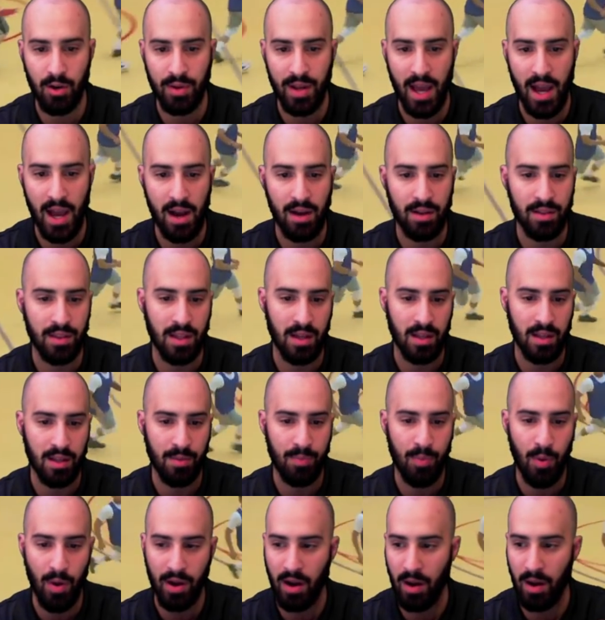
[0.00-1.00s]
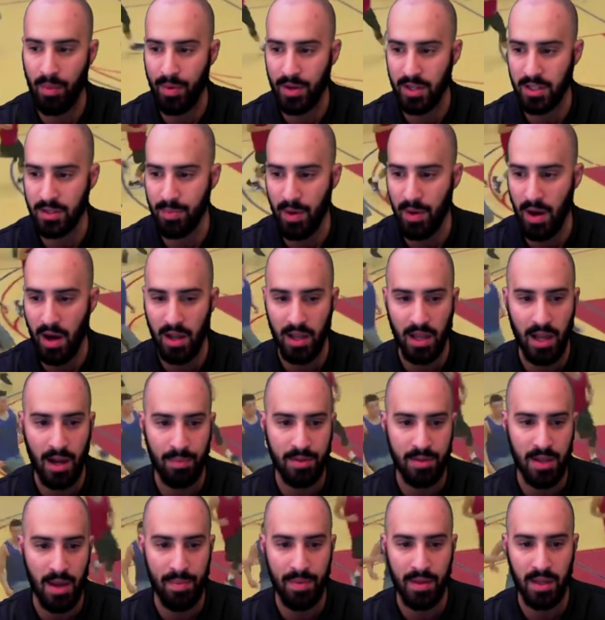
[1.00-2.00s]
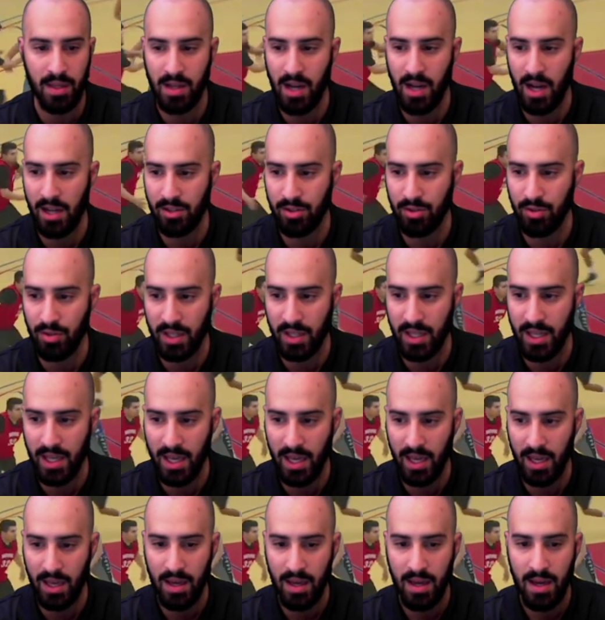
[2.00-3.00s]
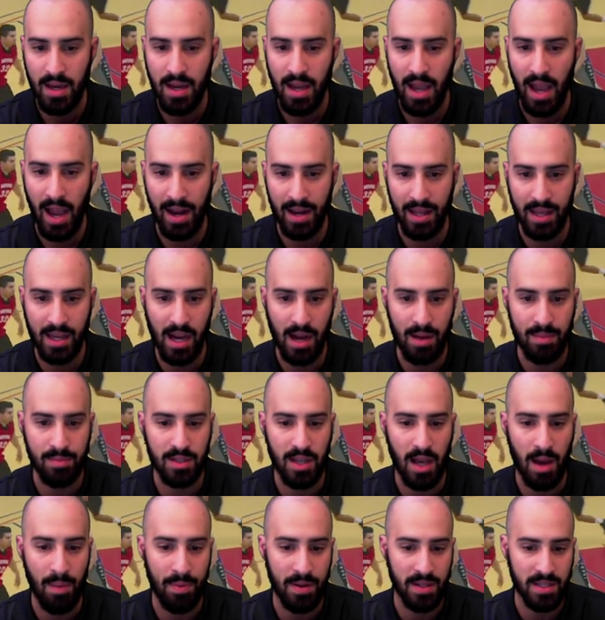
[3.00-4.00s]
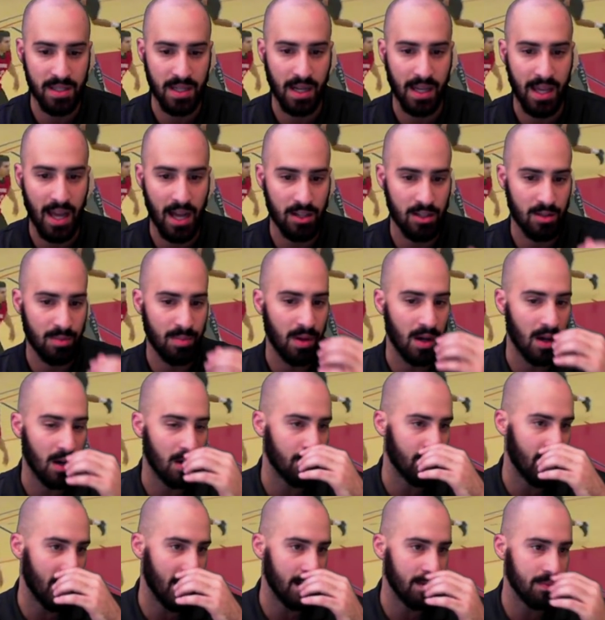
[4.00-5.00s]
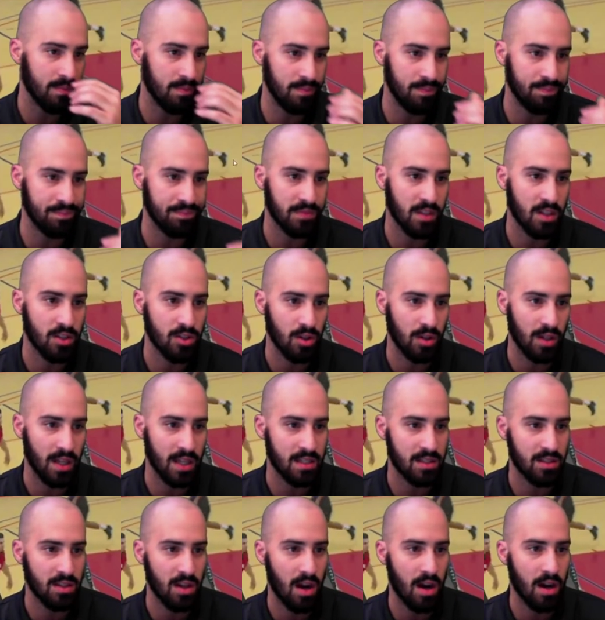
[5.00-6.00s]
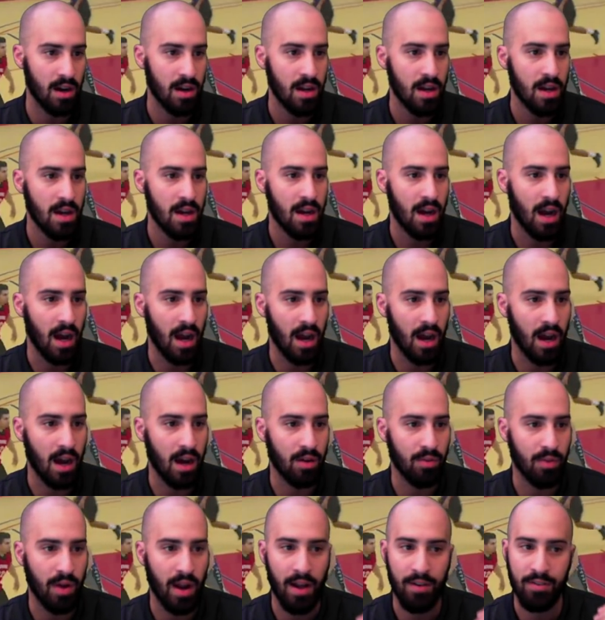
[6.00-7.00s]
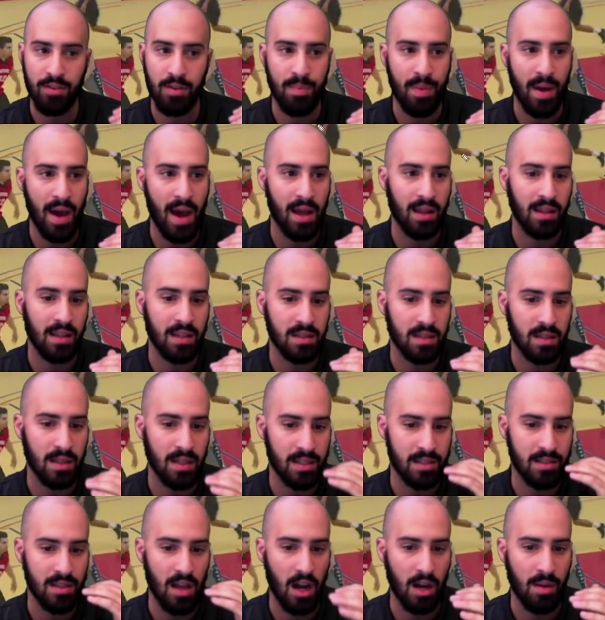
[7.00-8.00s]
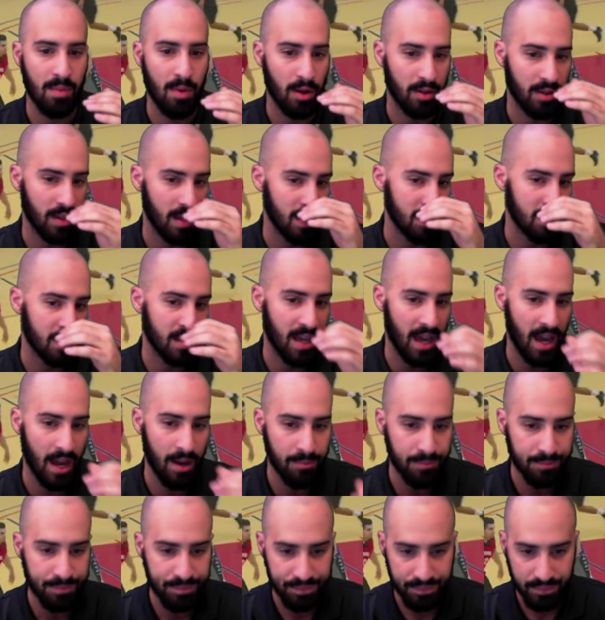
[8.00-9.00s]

to go down, the point guard brings the ball up, Demi cuts through the key, and he comes up and he's going to catch the ball, right? So let's start right off the bat. Let's talk about this, okay?